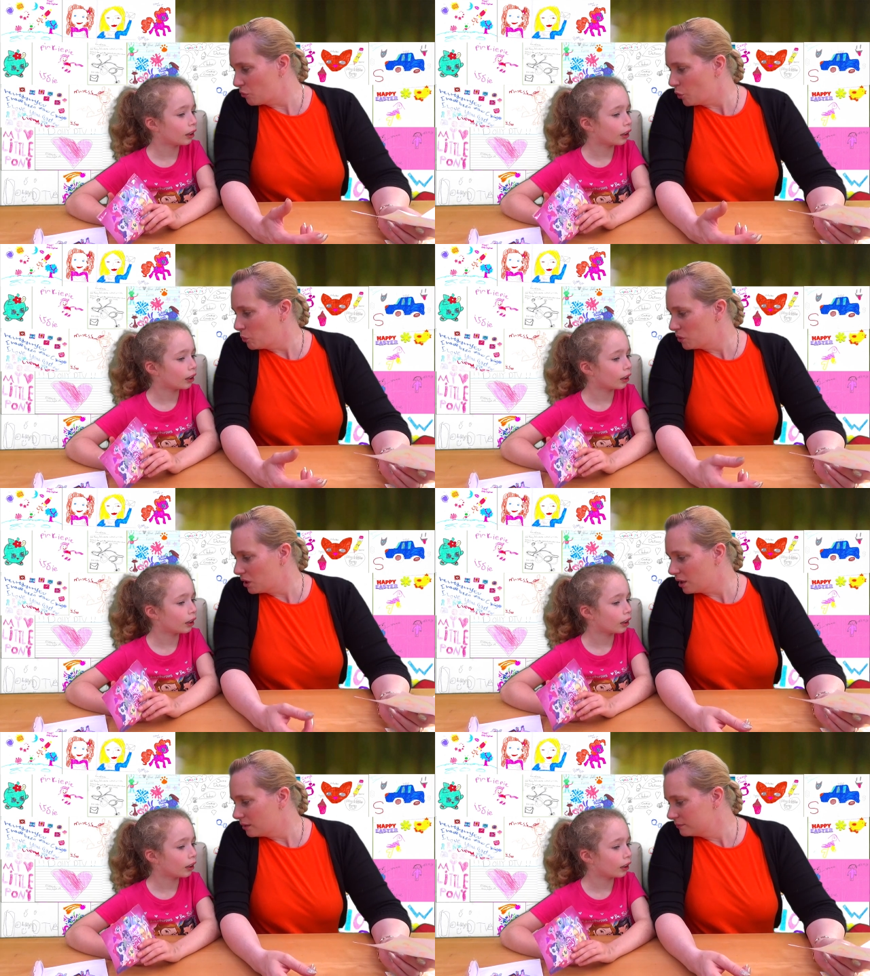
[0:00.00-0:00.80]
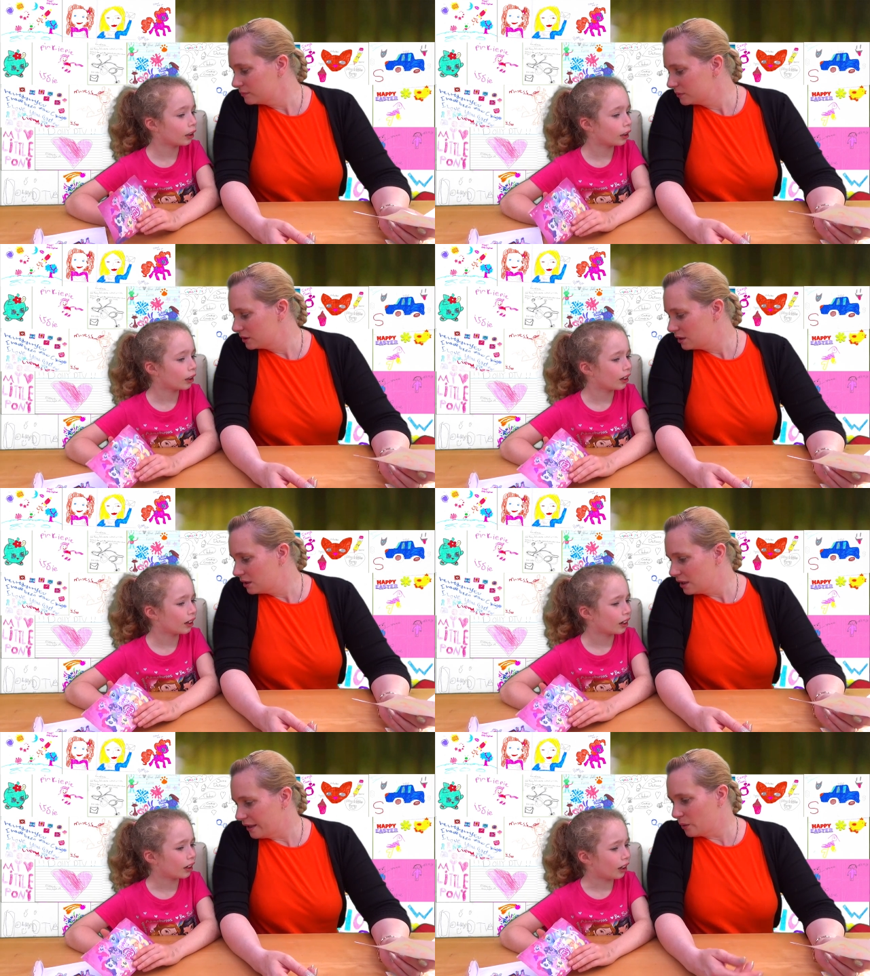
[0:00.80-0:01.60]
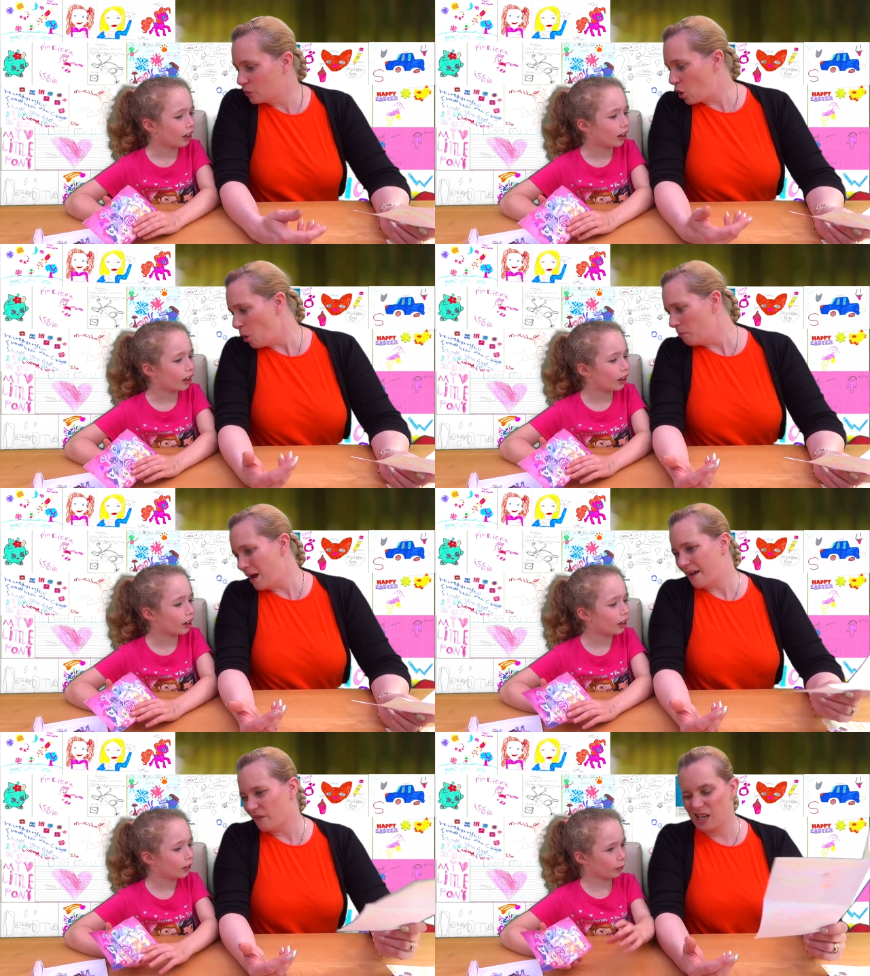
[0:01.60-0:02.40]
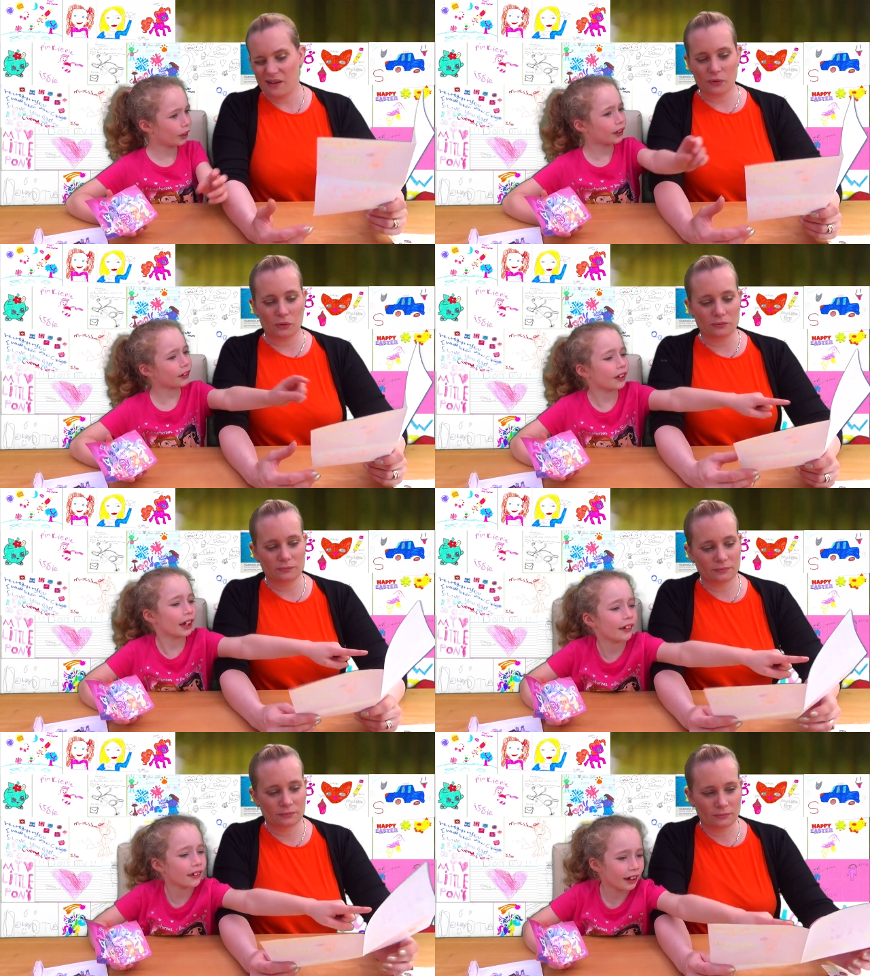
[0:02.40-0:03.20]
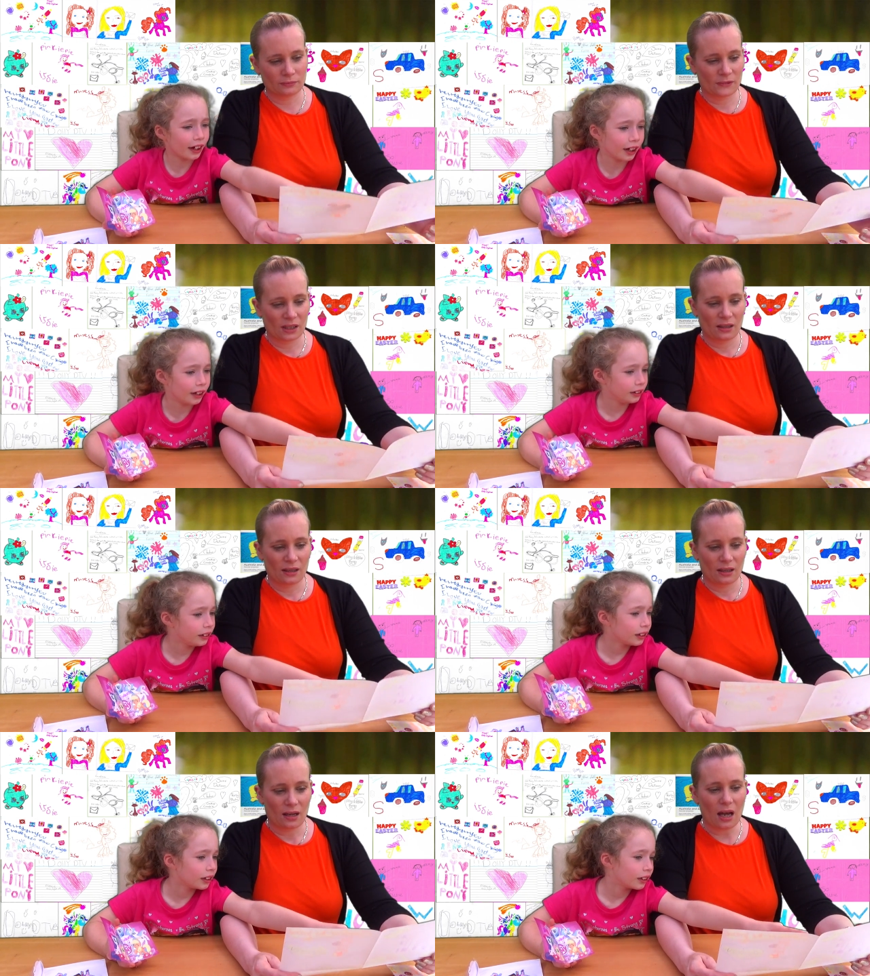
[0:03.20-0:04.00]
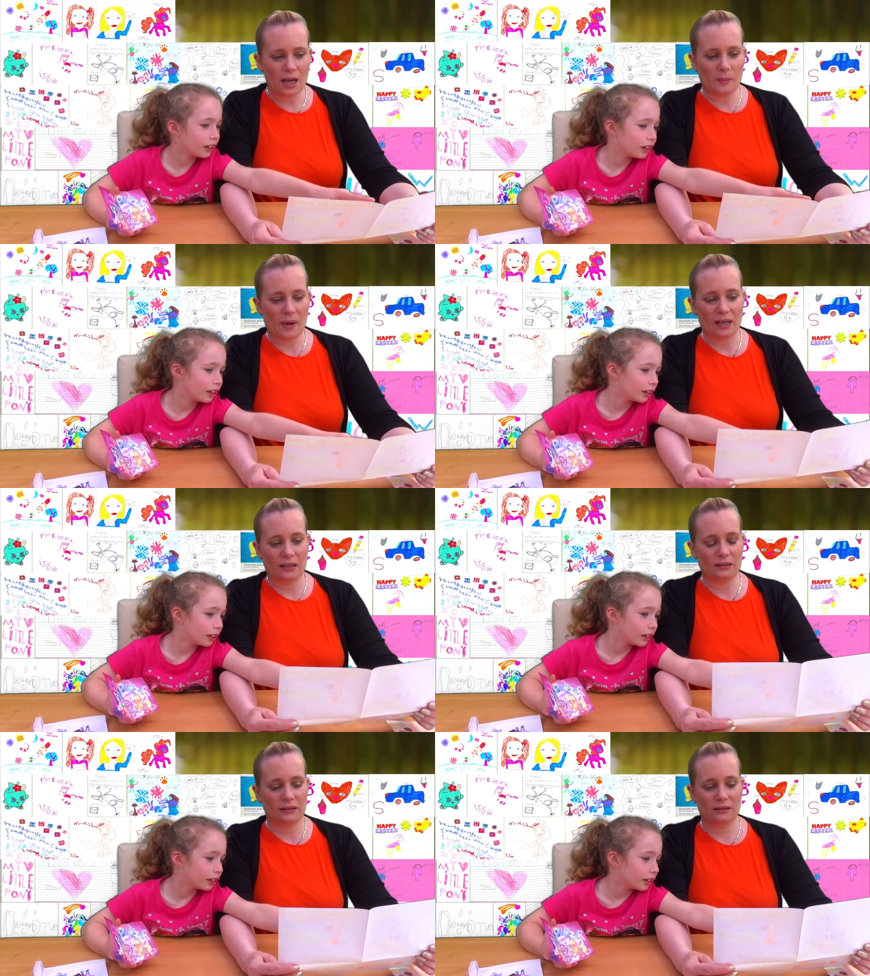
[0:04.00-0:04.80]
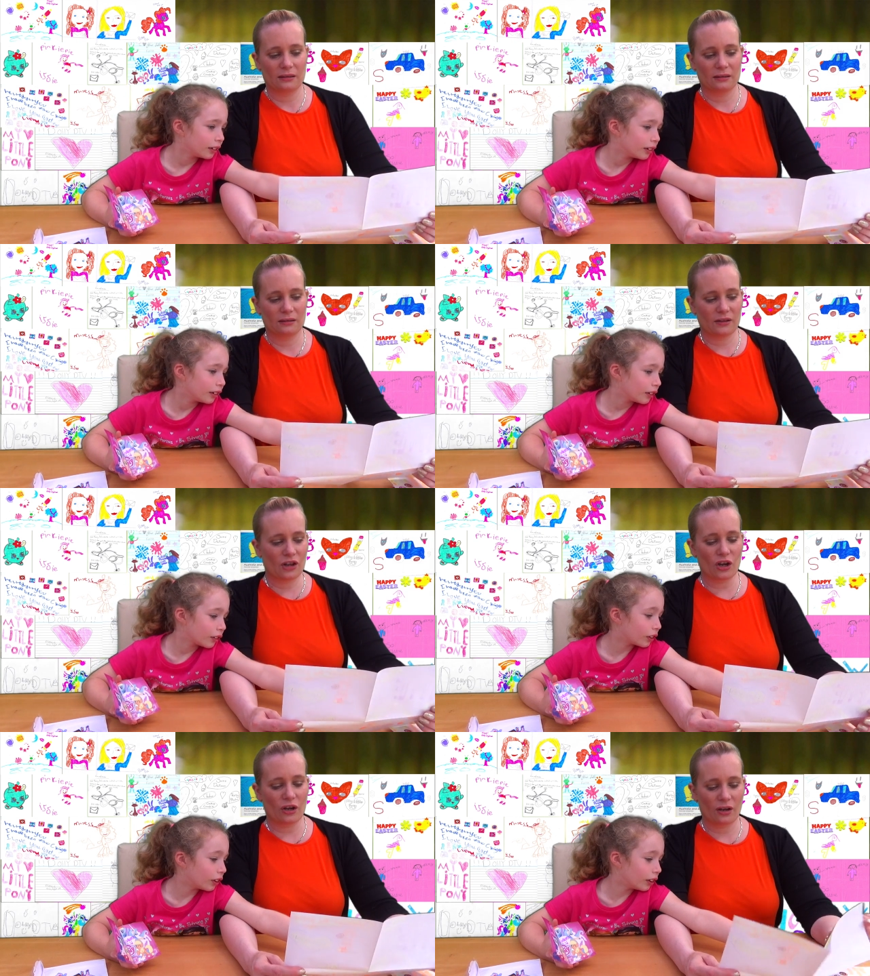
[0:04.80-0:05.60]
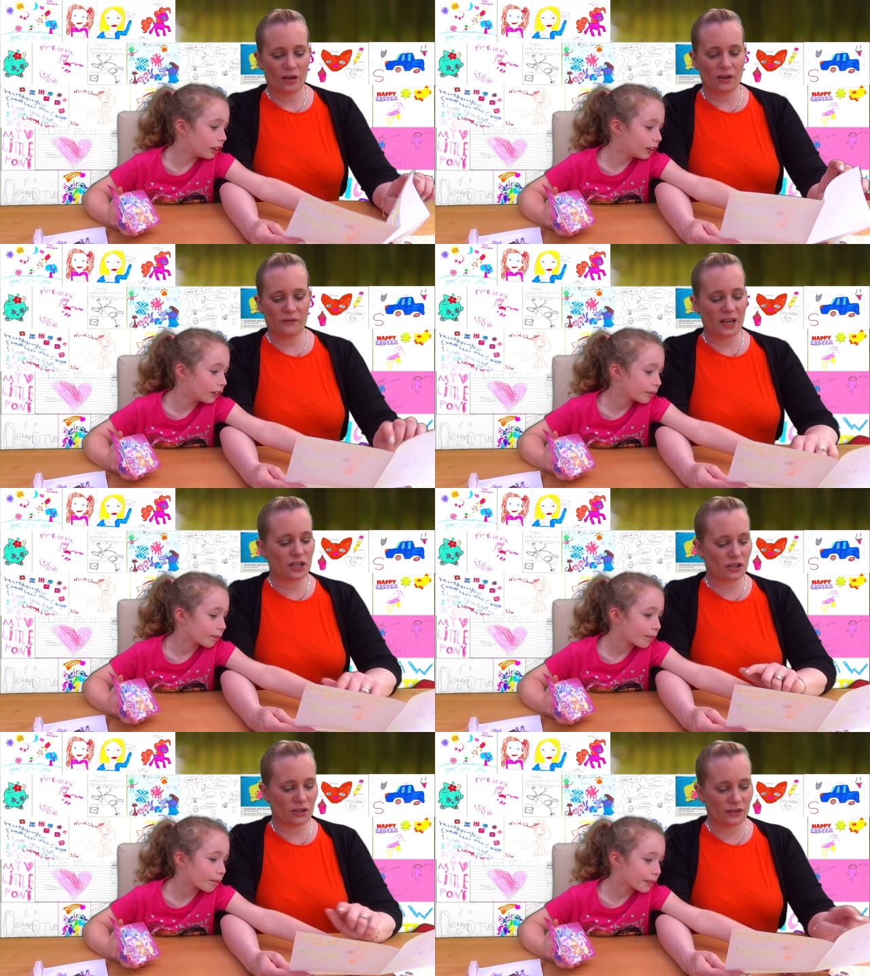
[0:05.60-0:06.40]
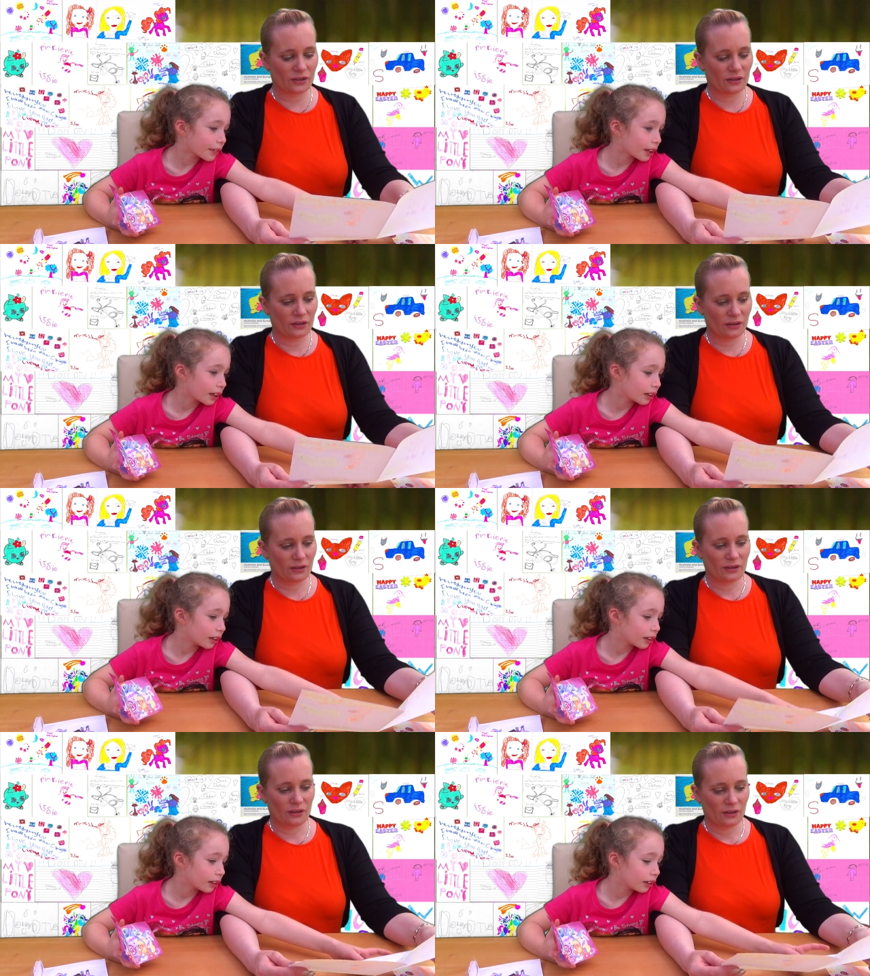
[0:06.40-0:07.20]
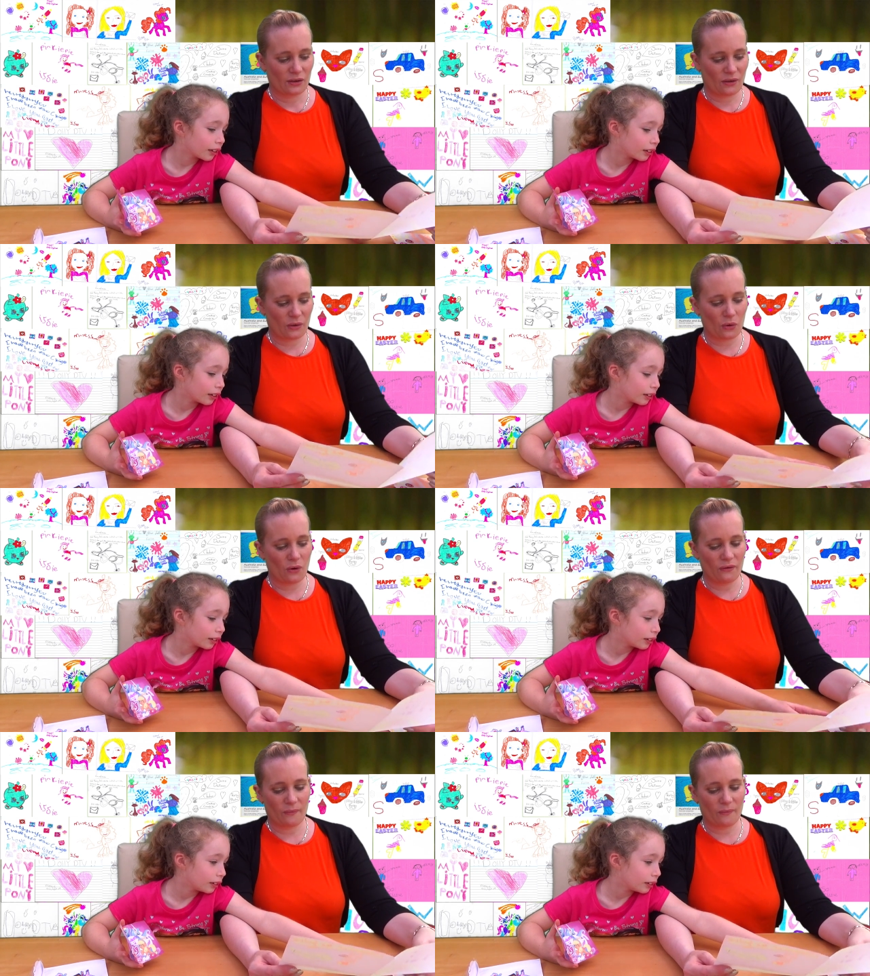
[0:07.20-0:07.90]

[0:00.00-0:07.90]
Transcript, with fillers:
Speaker 1: group, wouldn't it? And they would combat
Speaker 2: the evil. What does that say?
Speaker 1: Iron Man. The Avengers. Thor,